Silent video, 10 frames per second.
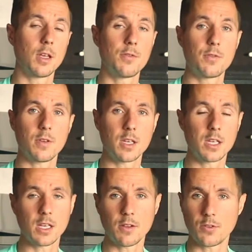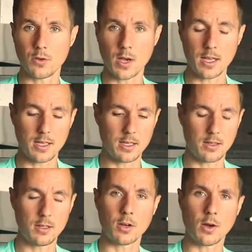If you
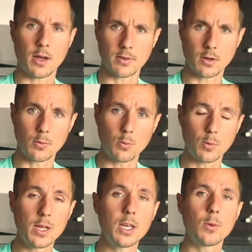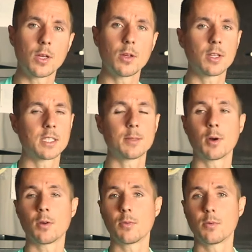have a eating window that's
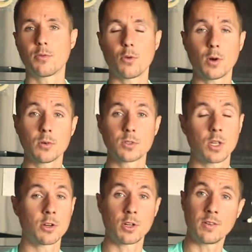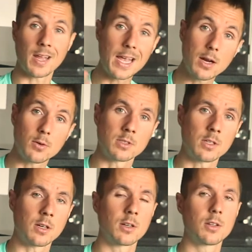about 4 hours long or even 8 hours
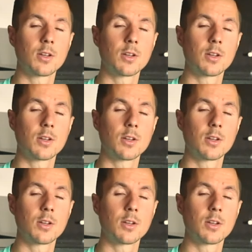long.